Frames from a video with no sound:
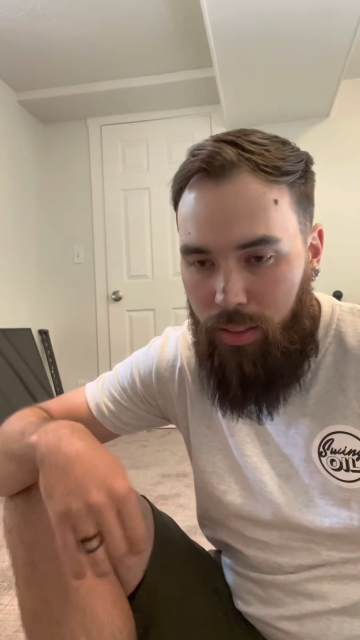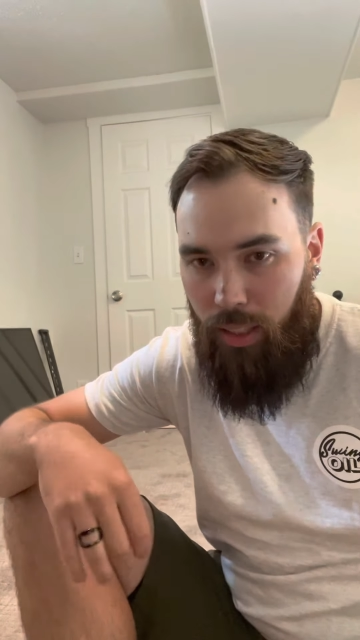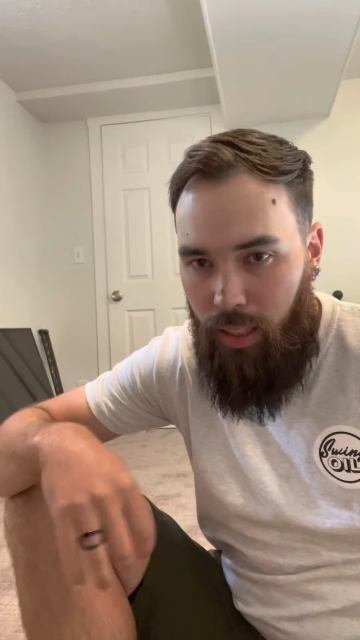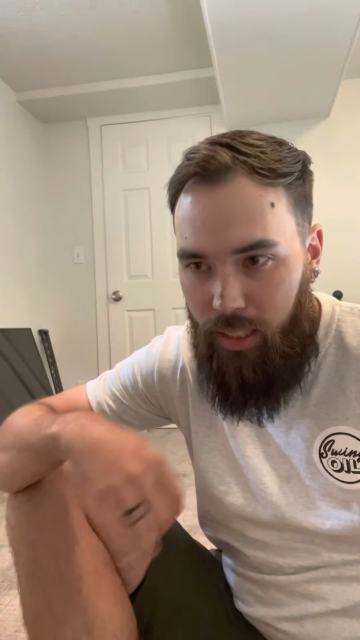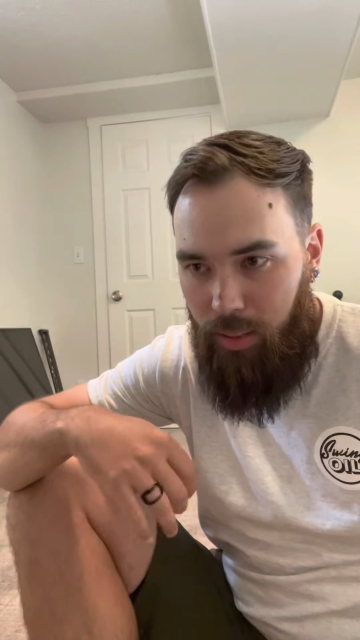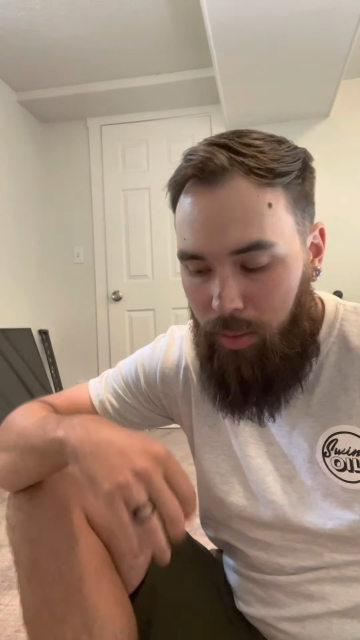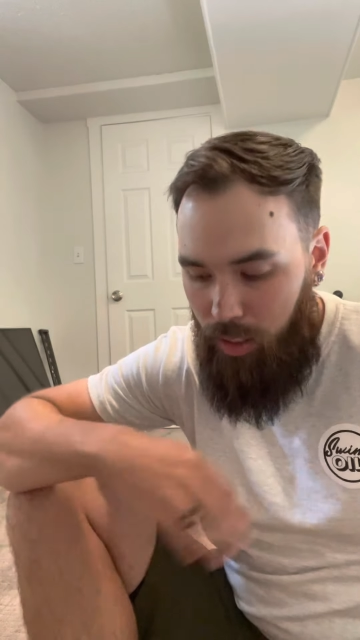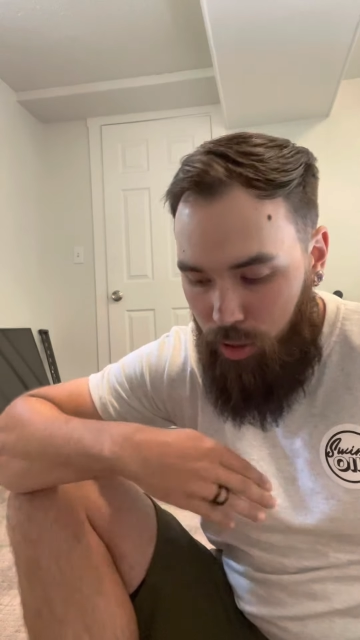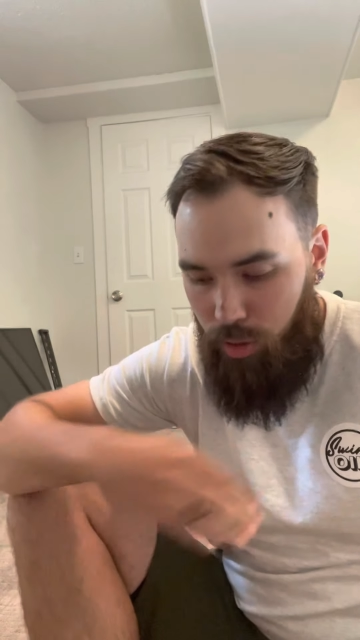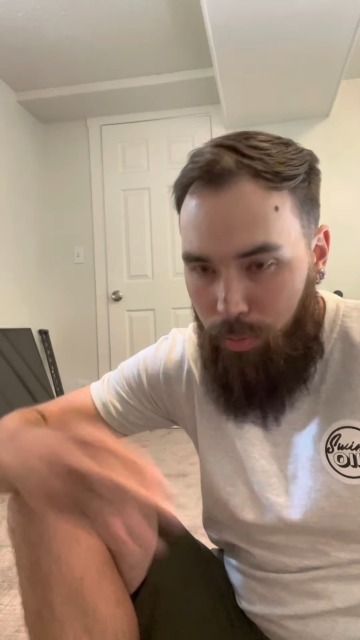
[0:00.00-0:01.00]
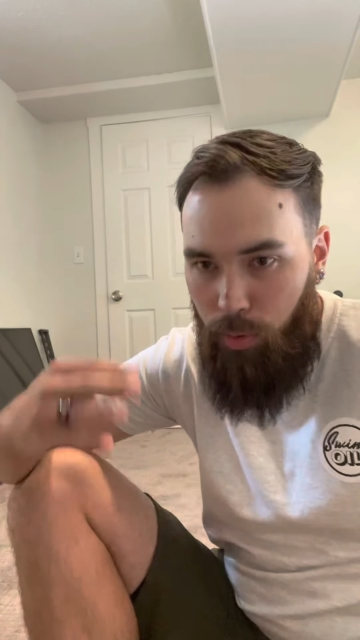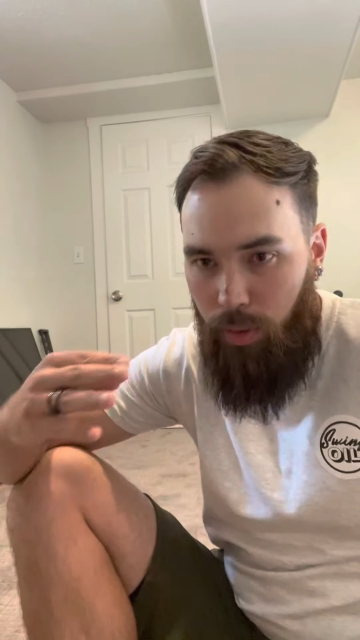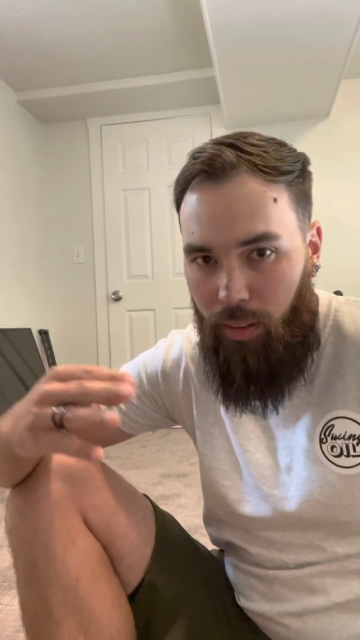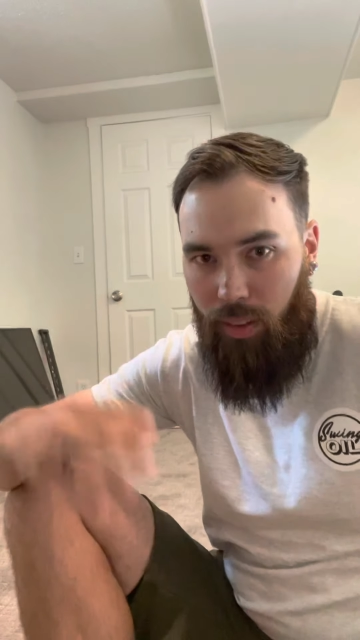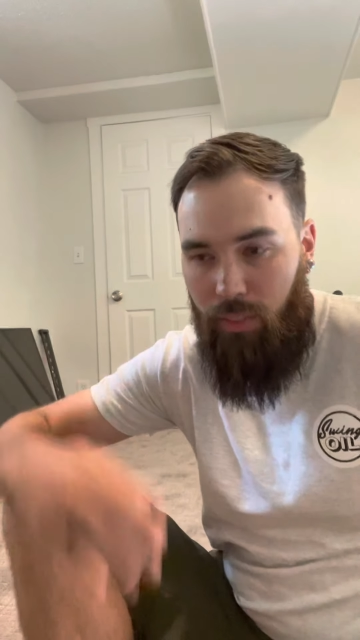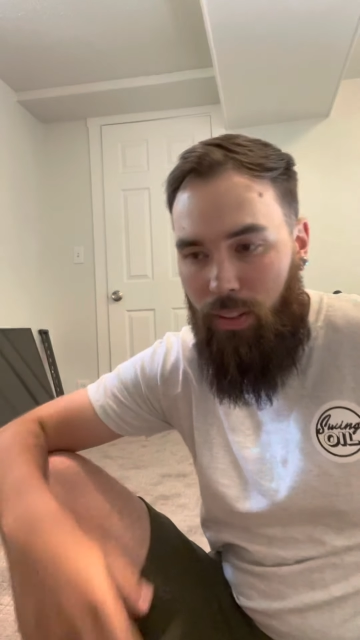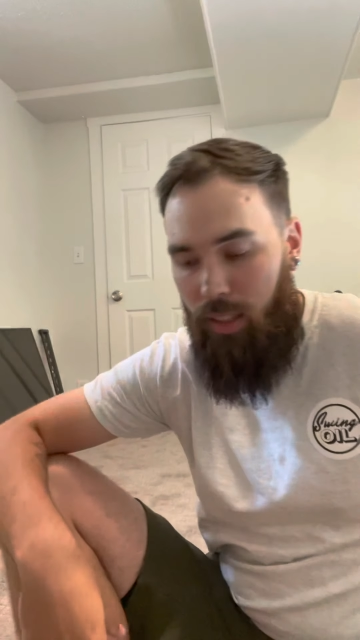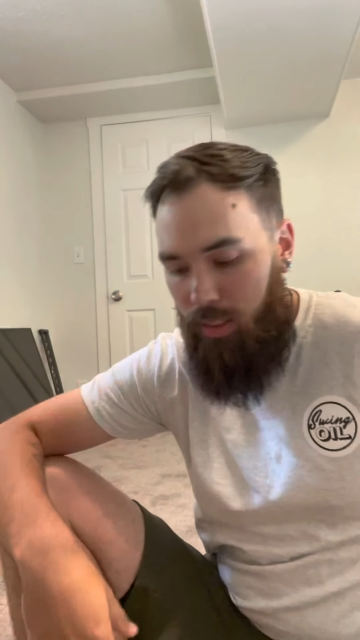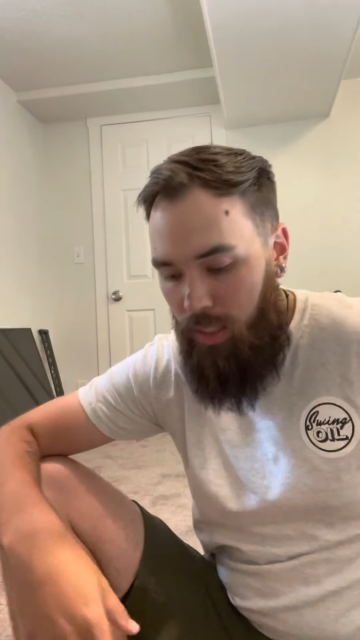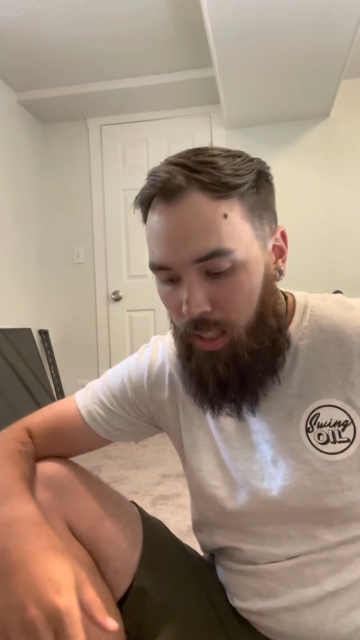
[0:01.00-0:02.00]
I like something that's smooth out the face.